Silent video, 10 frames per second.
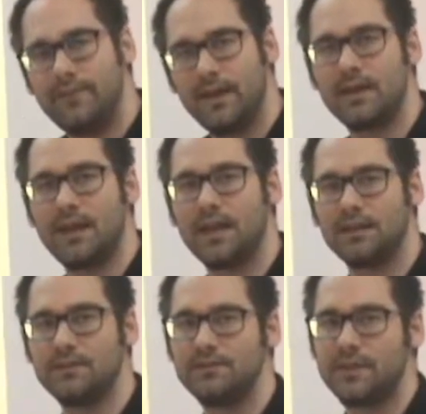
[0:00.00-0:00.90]
very
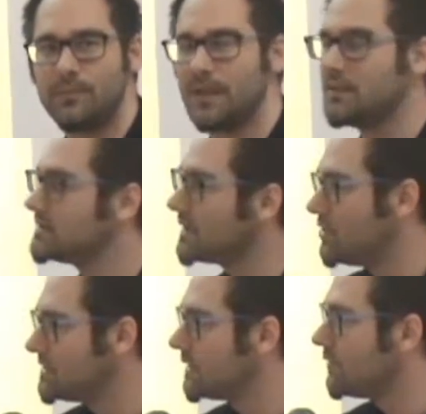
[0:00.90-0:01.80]
negative, tremendous
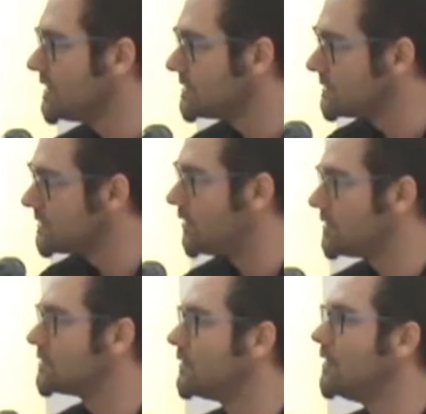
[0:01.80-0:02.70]
consequences
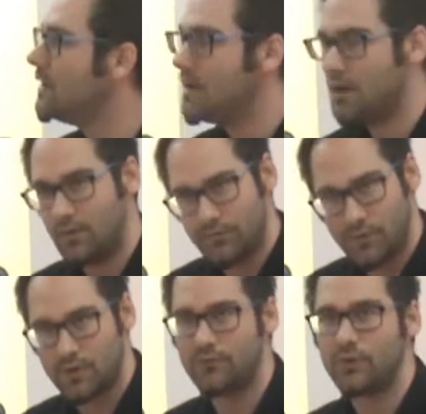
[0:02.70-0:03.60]
also
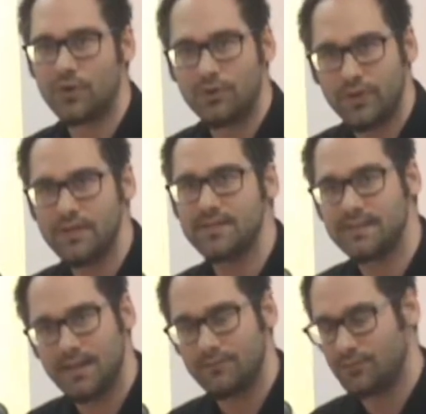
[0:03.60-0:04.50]
for
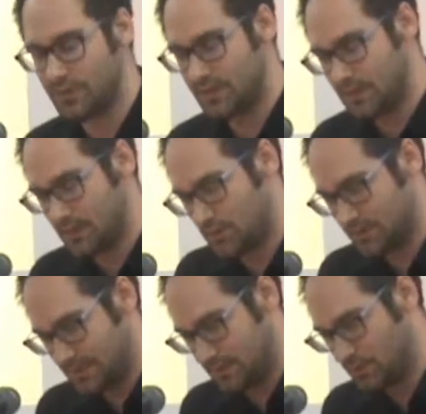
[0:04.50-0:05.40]
Greece and for the
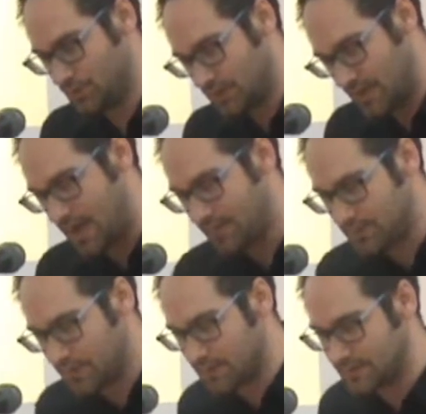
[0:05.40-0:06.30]
constitution
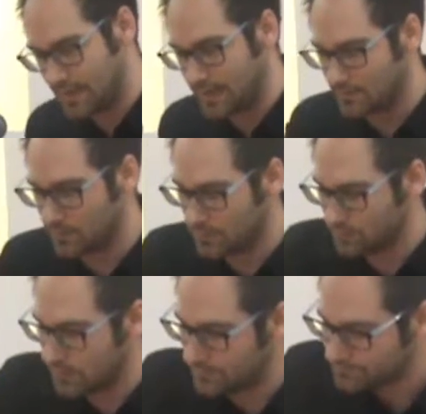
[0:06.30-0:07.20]
after the Second
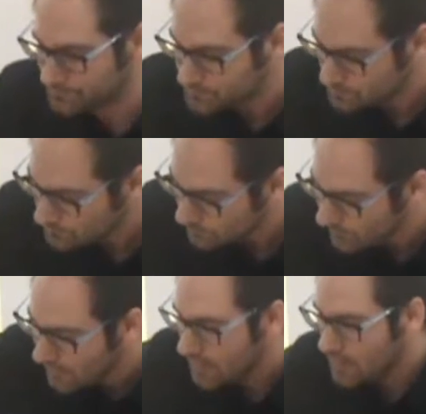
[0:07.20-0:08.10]
World War.
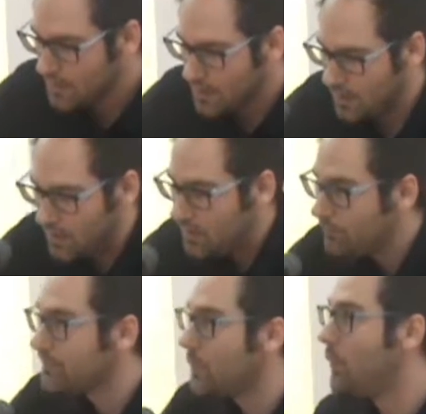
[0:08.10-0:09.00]

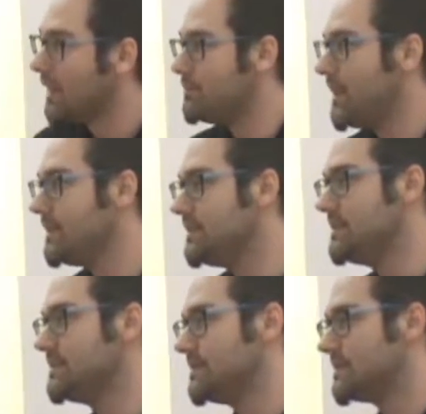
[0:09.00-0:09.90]
What my
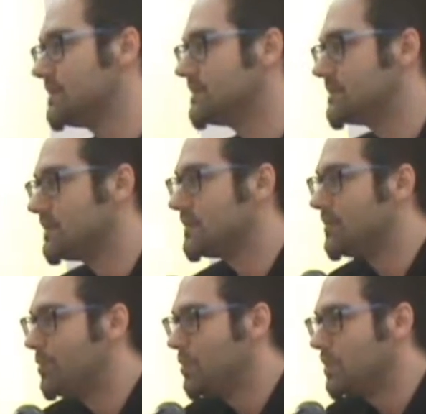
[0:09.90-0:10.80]
thesis is in
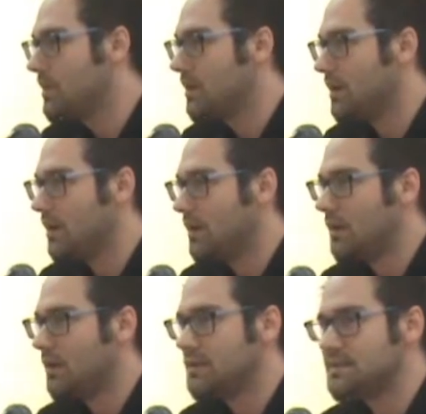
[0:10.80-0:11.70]
the book
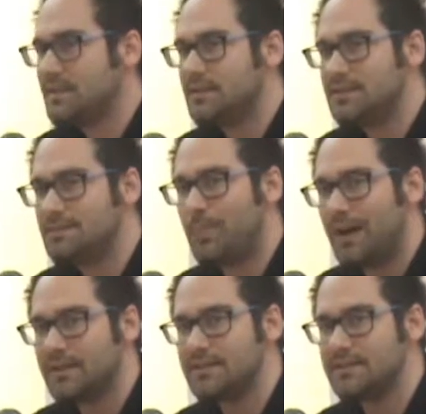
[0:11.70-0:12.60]
is that this
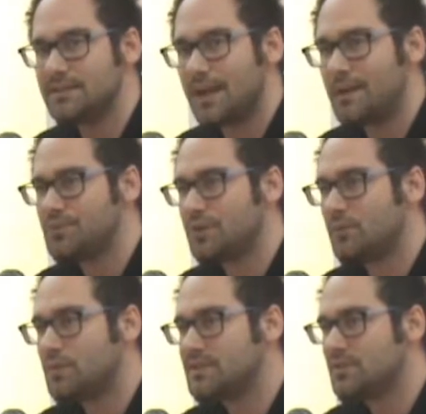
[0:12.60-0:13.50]
partisan
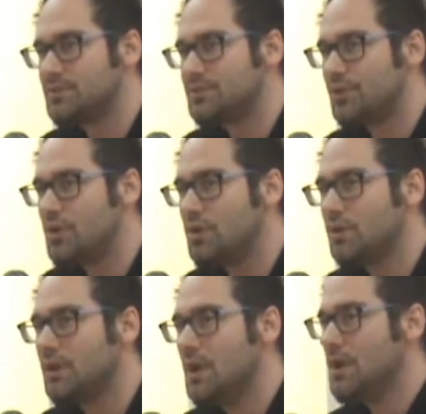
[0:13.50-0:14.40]
rupture was so
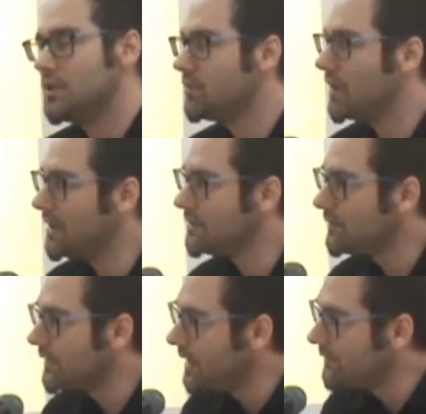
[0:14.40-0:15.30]
strong to
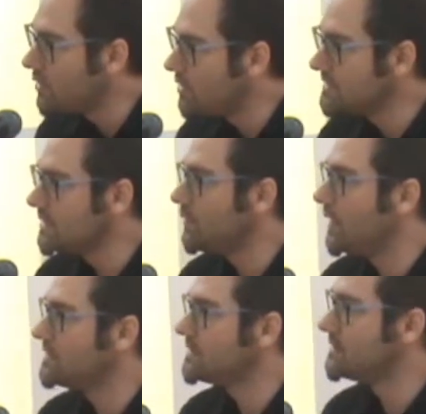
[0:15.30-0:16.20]
kind of have
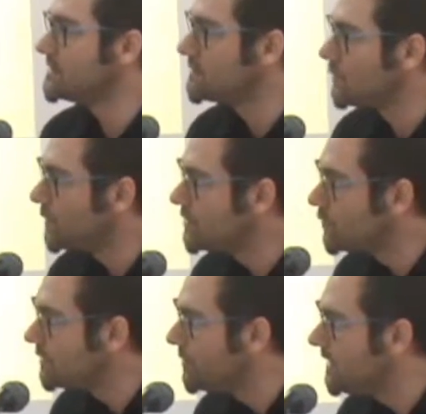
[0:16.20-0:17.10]
consequences
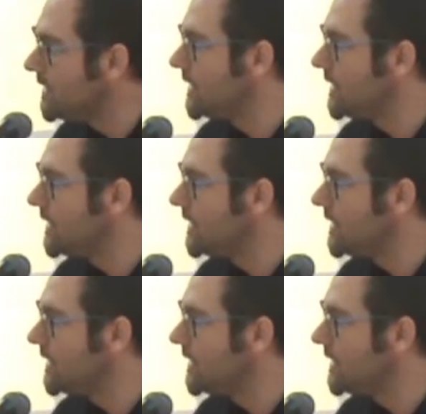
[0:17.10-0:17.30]
which would be